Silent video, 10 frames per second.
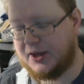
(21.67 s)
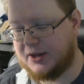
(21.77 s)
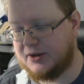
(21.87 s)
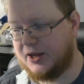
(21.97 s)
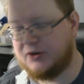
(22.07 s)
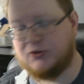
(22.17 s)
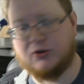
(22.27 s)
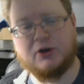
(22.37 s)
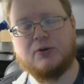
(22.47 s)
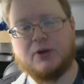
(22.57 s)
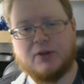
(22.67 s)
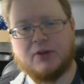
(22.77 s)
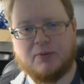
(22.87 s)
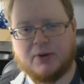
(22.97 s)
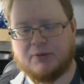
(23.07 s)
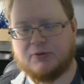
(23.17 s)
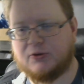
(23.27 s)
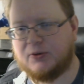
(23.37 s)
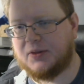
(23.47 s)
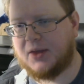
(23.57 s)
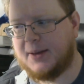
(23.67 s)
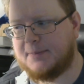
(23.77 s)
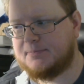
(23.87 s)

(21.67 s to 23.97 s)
I enjoyed doing that when I was doing that